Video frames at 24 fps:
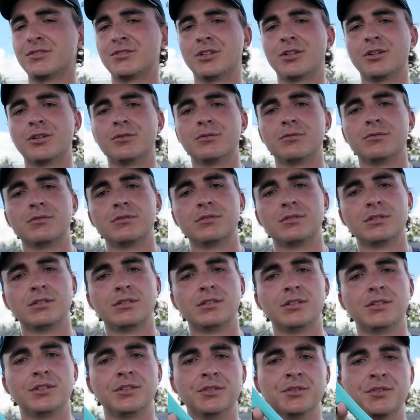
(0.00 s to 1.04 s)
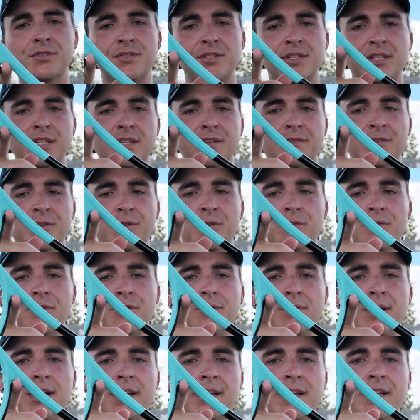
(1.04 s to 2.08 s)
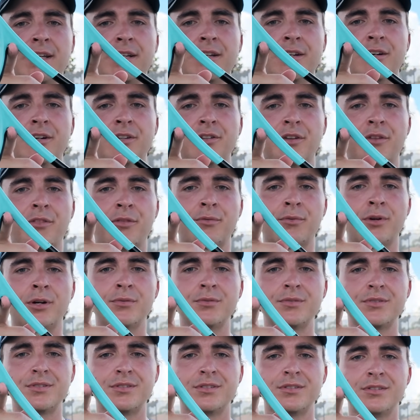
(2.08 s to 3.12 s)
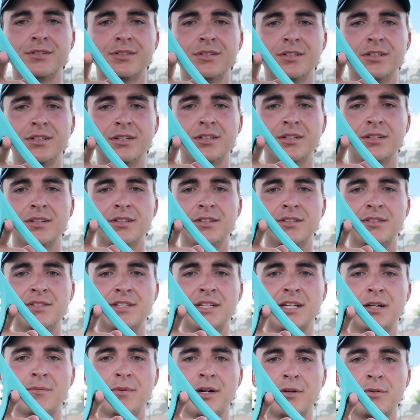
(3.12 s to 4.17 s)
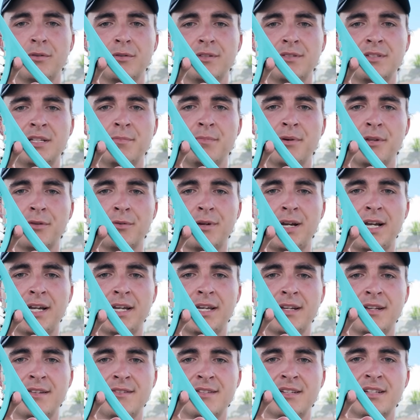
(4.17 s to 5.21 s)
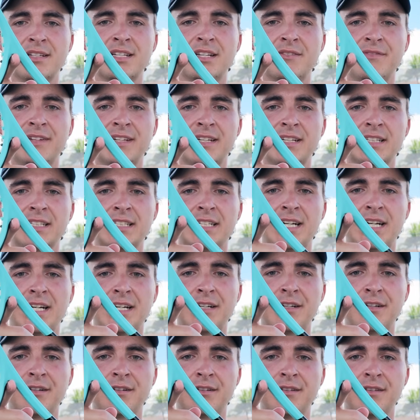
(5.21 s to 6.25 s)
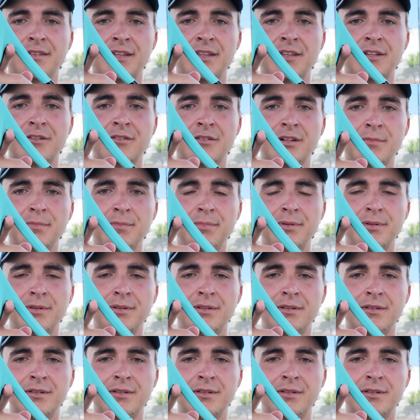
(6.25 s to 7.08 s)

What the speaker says: So you'll see if you hold the racket on the throat, see how my tip of the racket is significantly higher than the grip.